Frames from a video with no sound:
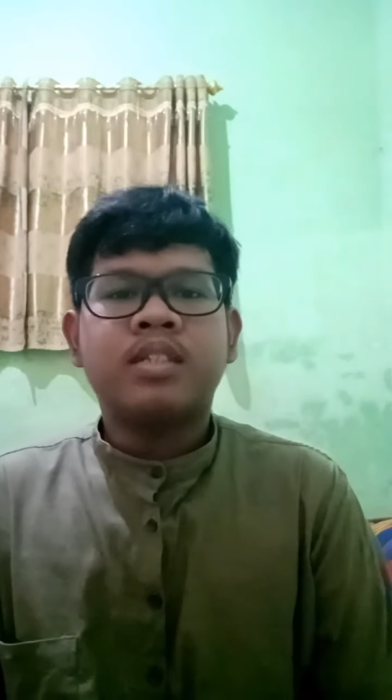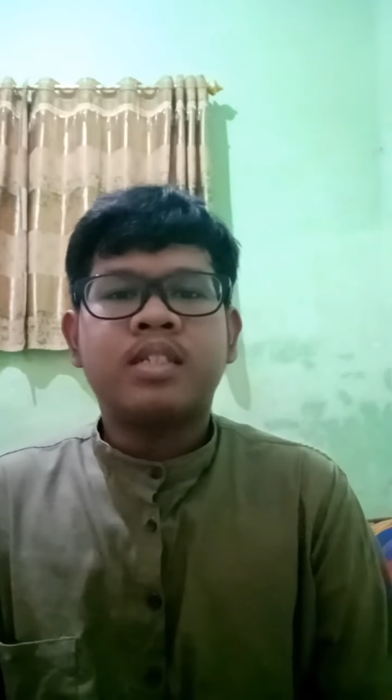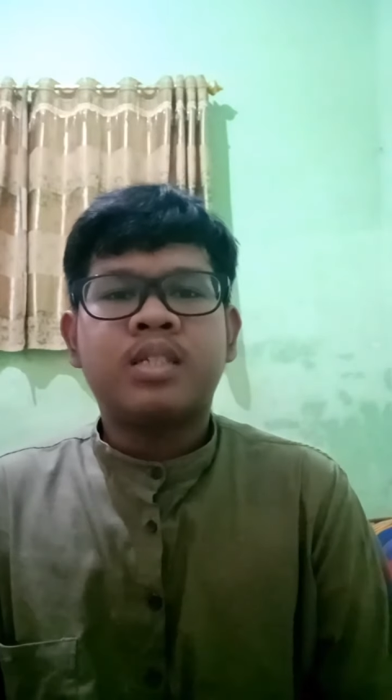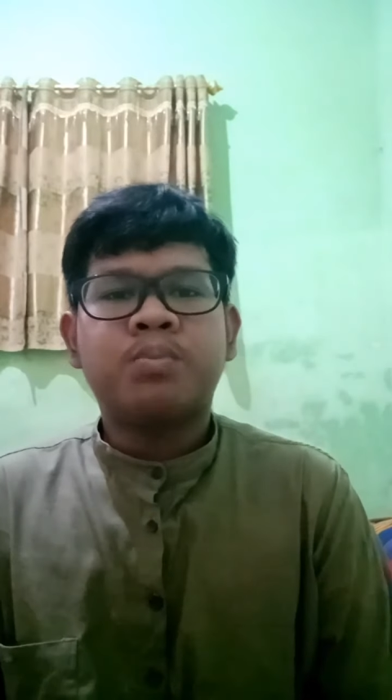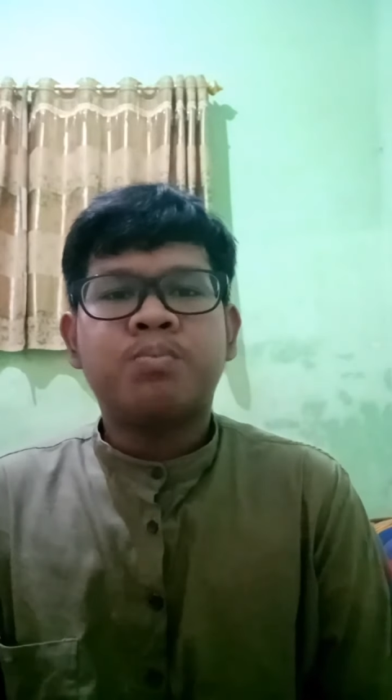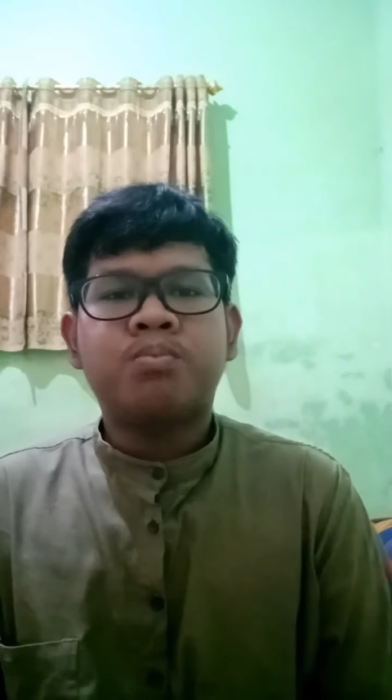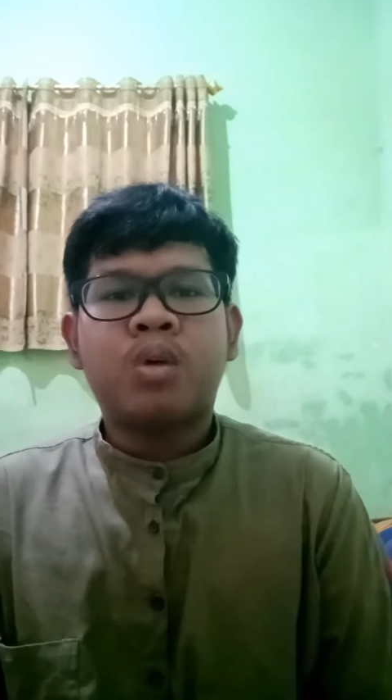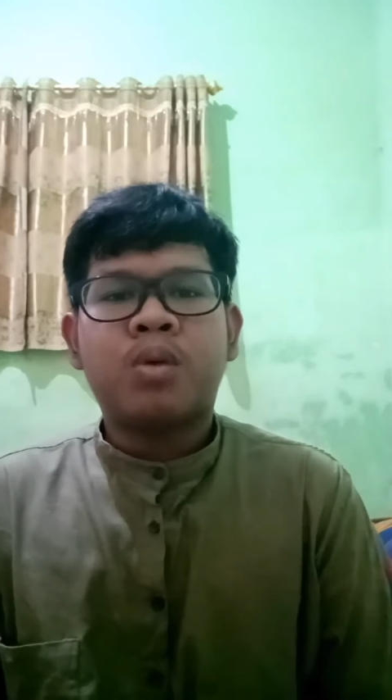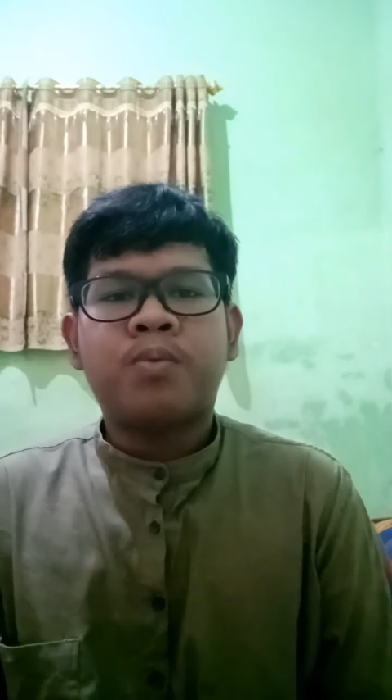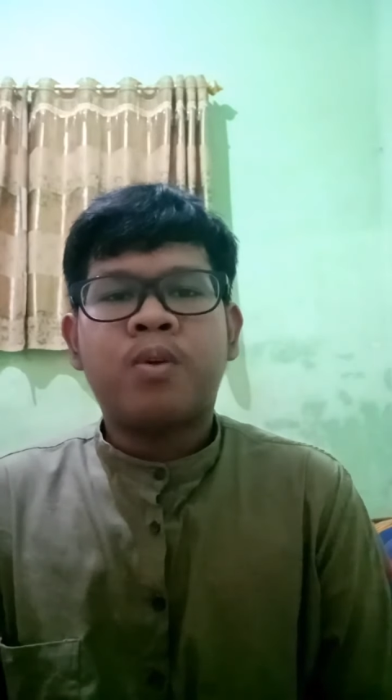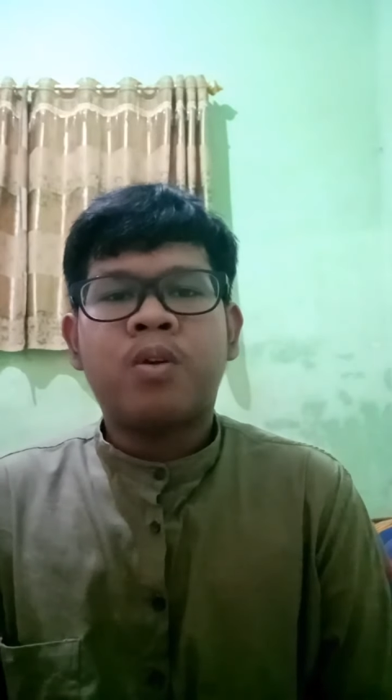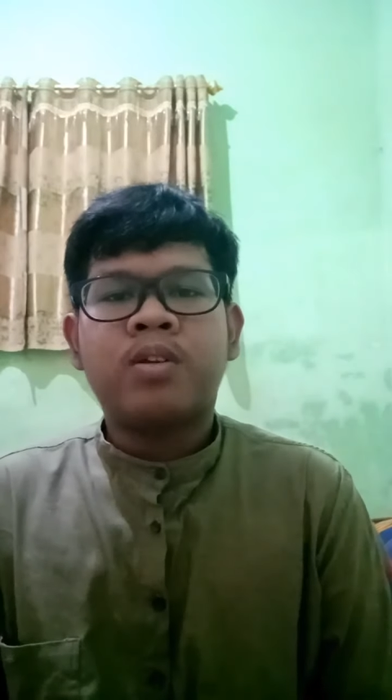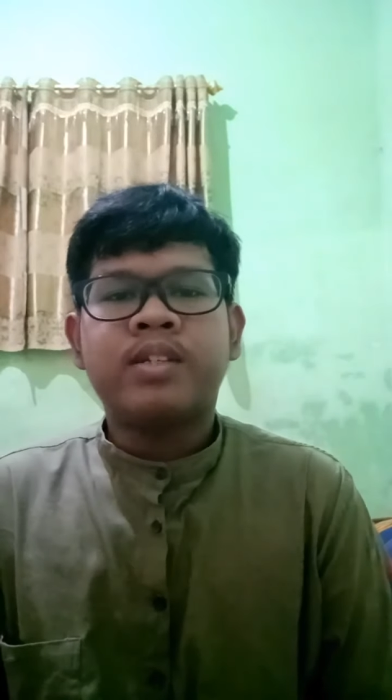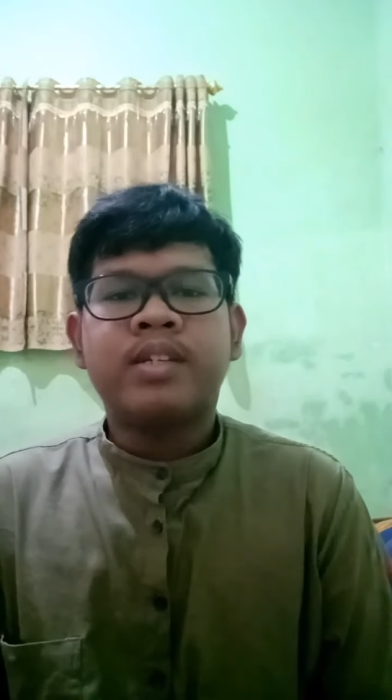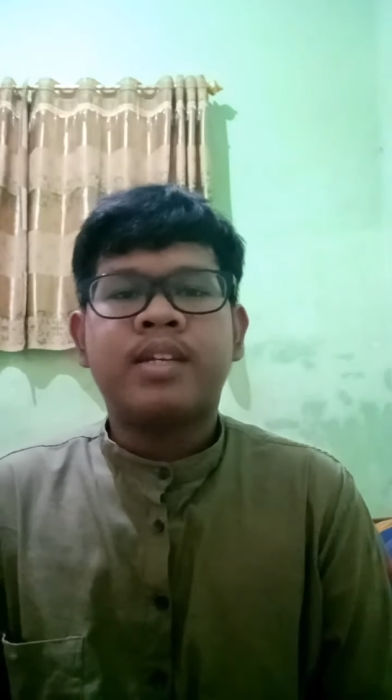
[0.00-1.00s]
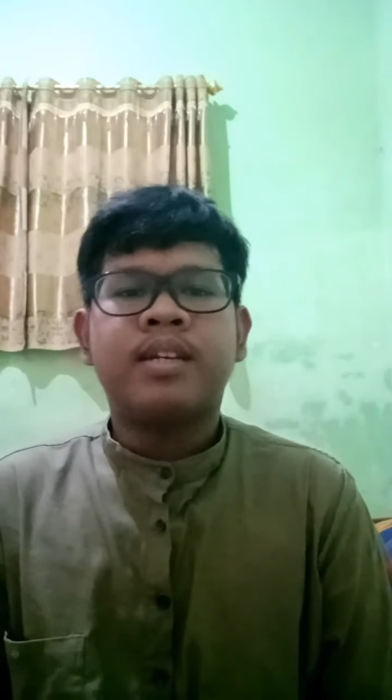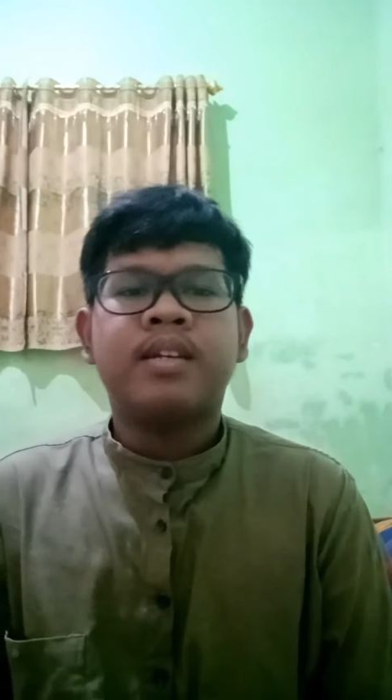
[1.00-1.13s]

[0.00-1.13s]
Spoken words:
is morphology?